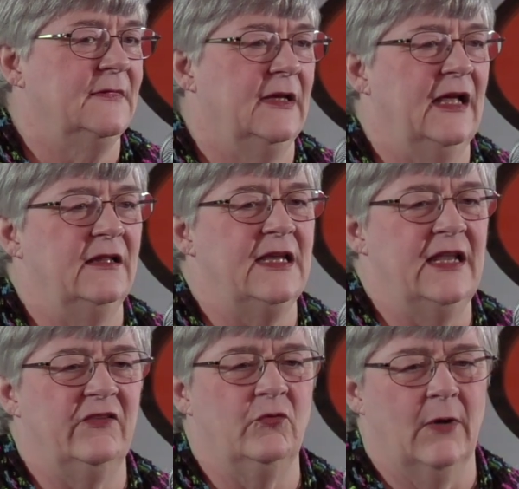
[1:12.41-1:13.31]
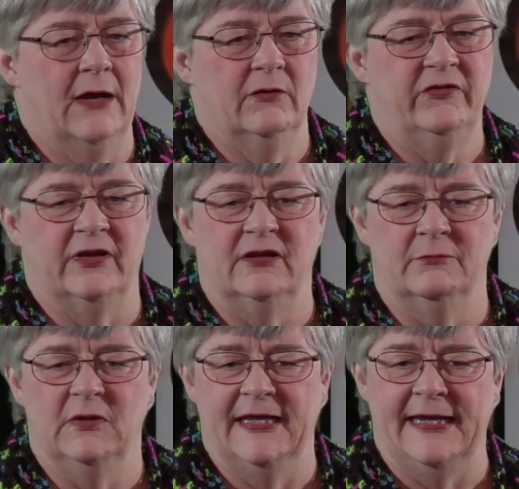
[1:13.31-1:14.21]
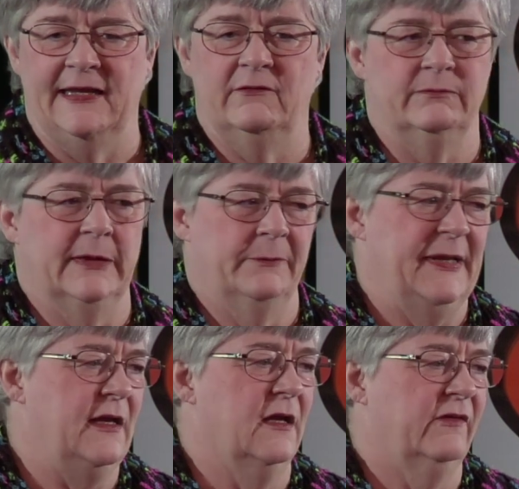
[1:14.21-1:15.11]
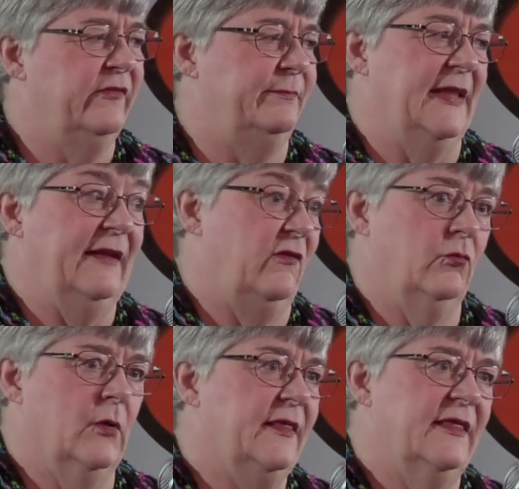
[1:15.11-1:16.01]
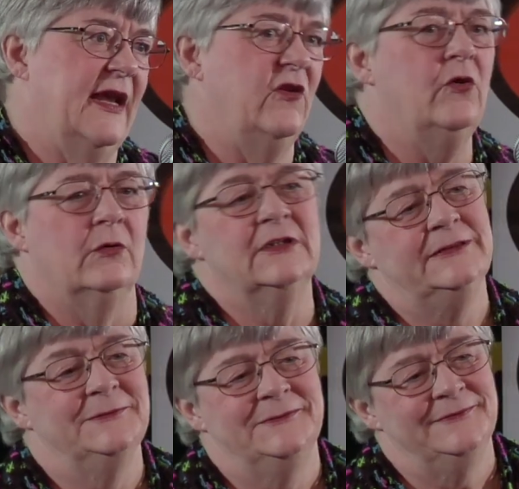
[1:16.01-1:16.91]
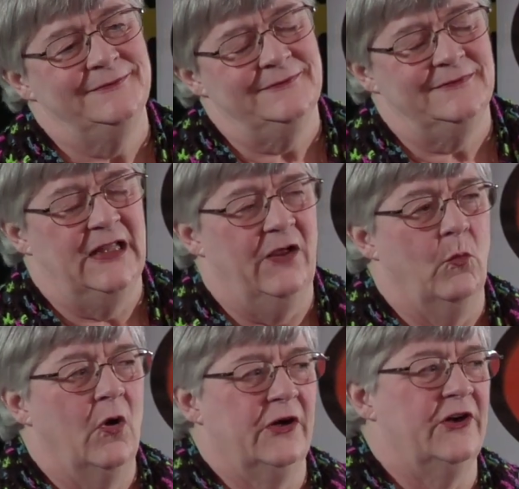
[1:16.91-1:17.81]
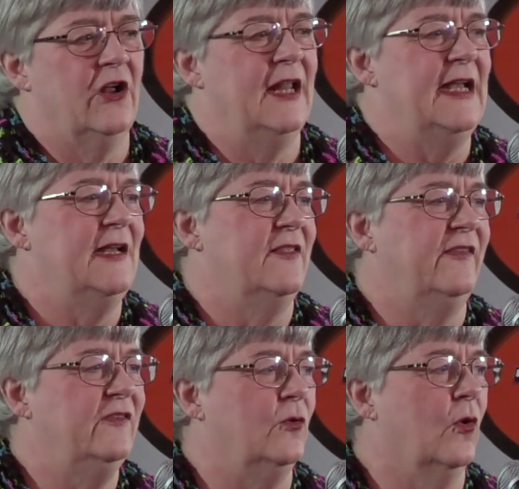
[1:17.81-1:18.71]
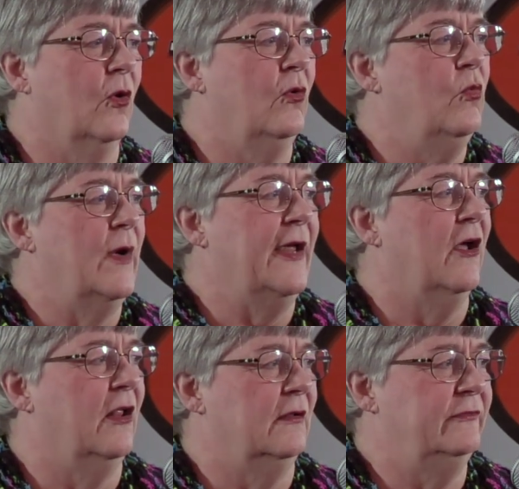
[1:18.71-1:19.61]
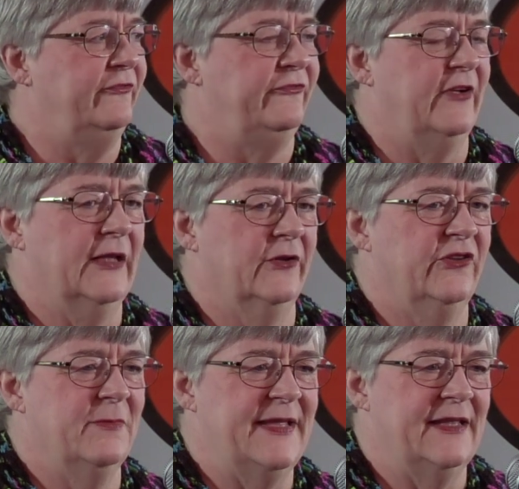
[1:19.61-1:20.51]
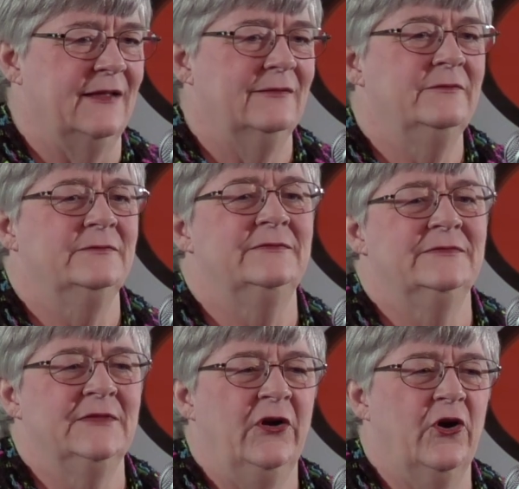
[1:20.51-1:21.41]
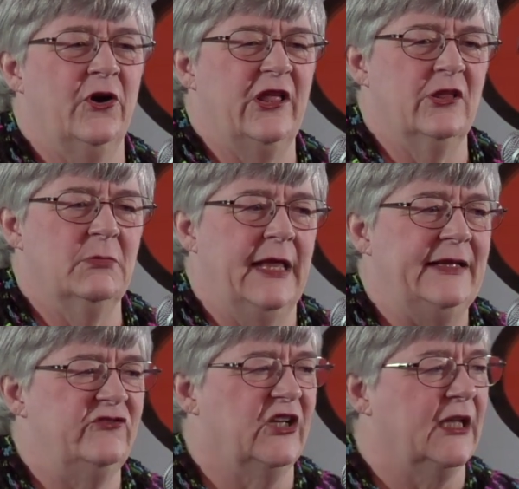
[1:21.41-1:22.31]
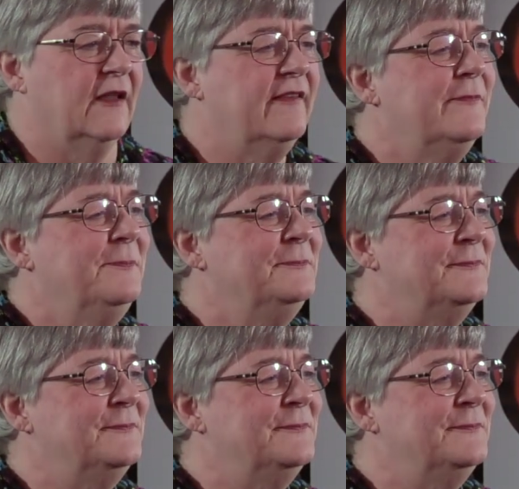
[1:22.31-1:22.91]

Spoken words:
Now the kids groused and complained, but because that's what they do. We wandered on into the school. We all followed them in, herding them like chickens.